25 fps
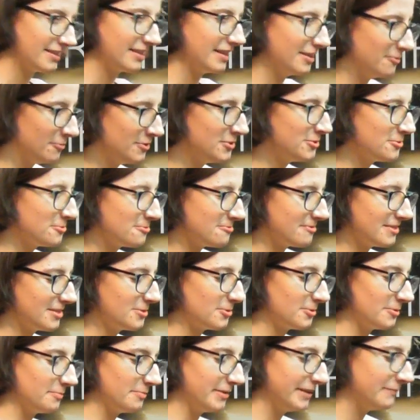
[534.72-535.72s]
Wonder who this
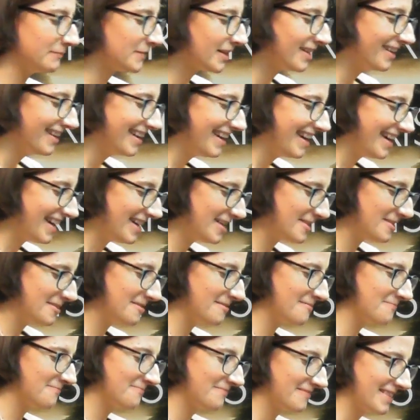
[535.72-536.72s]
could be.
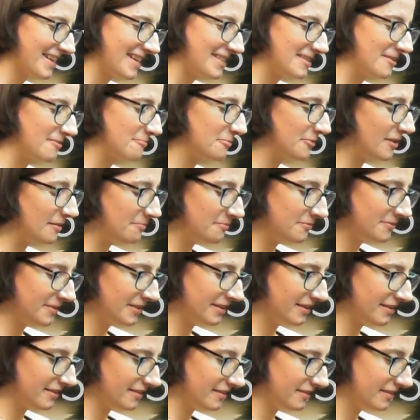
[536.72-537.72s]
They were brought up in
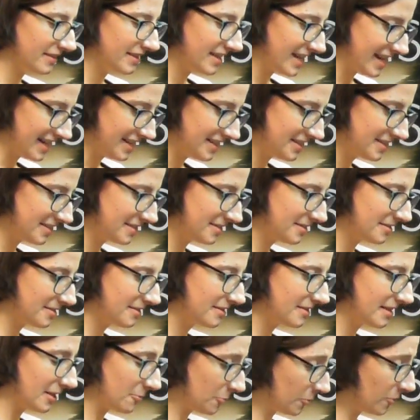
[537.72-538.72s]

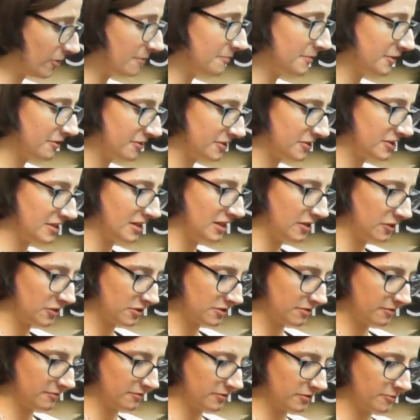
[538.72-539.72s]
a Christian
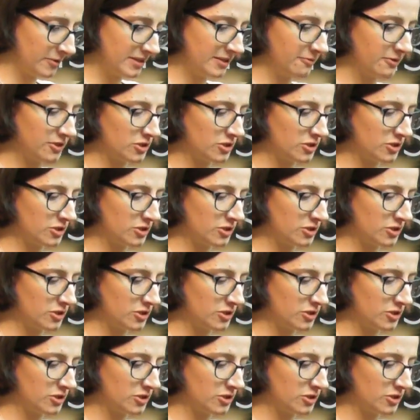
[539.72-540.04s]
household, the one that was